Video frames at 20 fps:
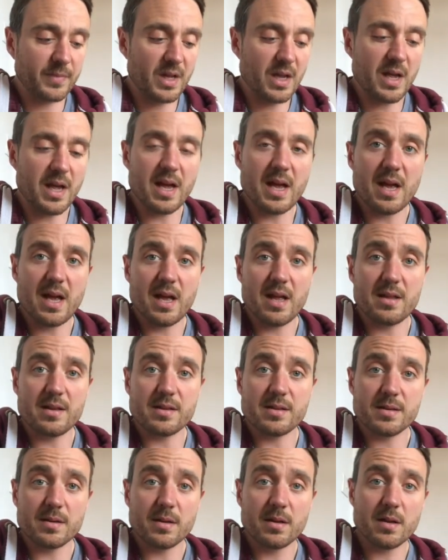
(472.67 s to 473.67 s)
and
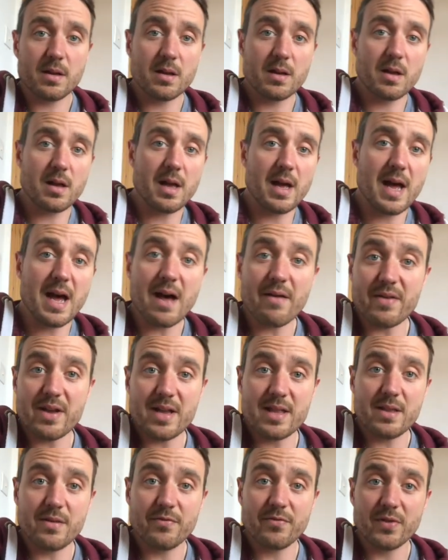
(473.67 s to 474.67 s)
have it
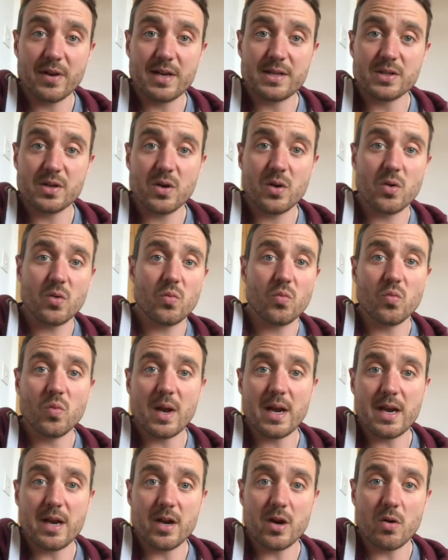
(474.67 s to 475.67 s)
in the freezer
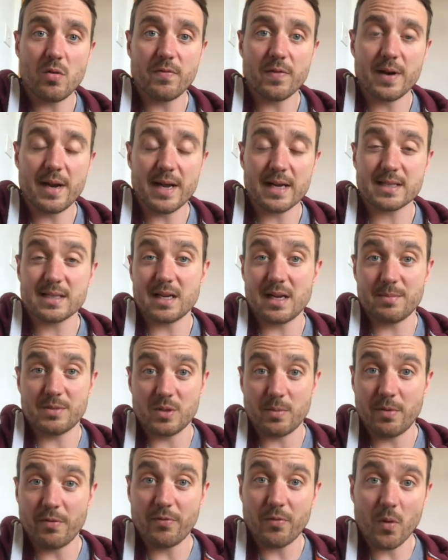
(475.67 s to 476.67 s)
ready to go for next time. So
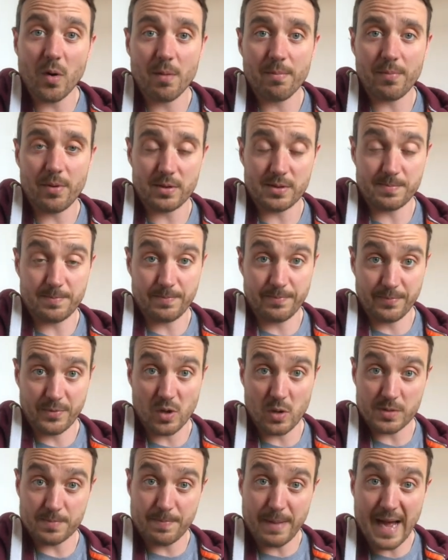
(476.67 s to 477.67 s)
before it
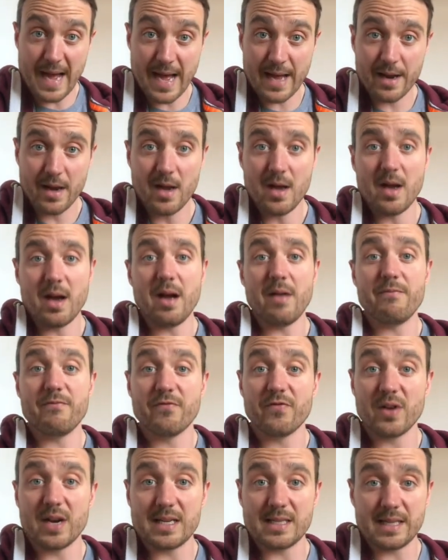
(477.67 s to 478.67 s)
goes bad, I'm
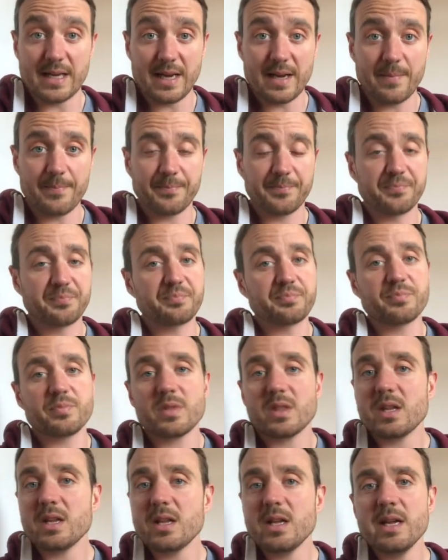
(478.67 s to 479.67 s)
freezing it.
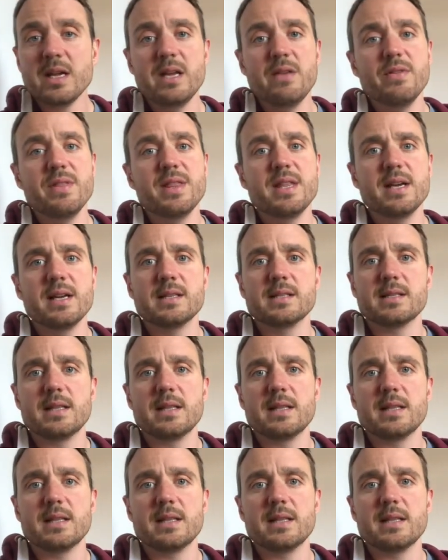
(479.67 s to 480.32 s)
Even things